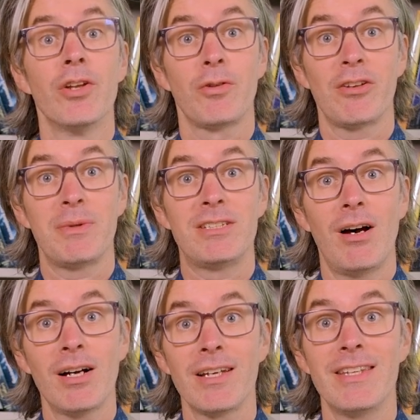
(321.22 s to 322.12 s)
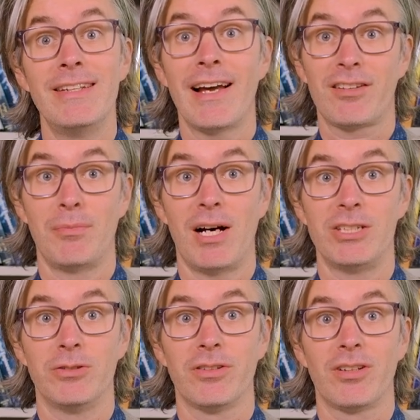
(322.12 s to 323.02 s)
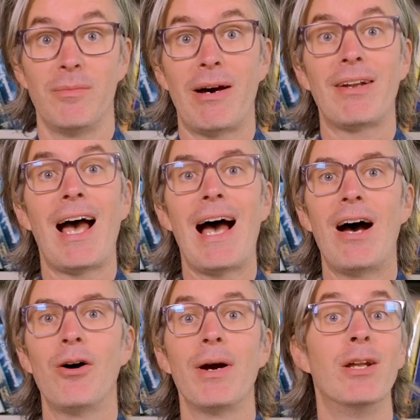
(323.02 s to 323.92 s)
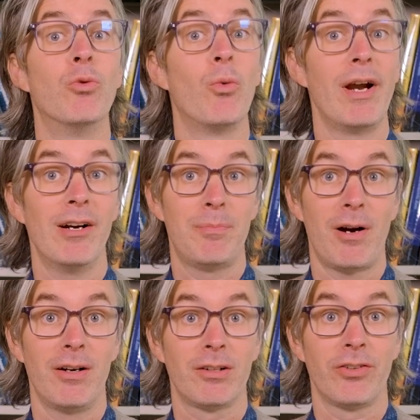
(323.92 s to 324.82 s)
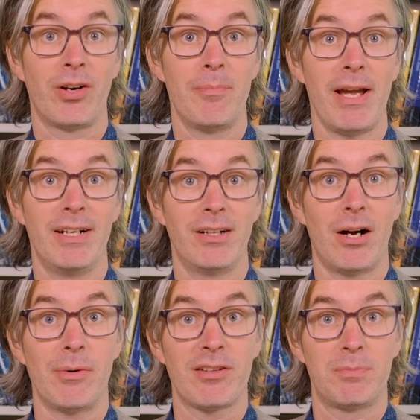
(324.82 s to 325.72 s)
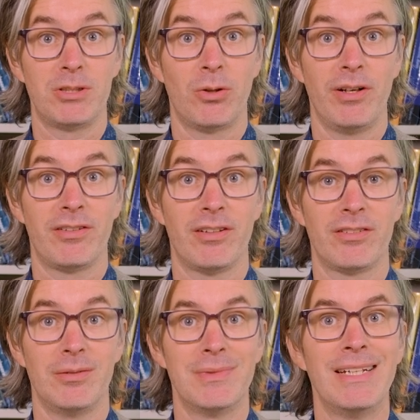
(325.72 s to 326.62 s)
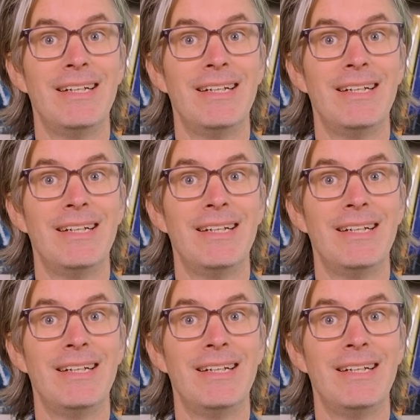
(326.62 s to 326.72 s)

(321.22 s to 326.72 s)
So as we talk in the next modules about how and where particles are made in our respiratory system,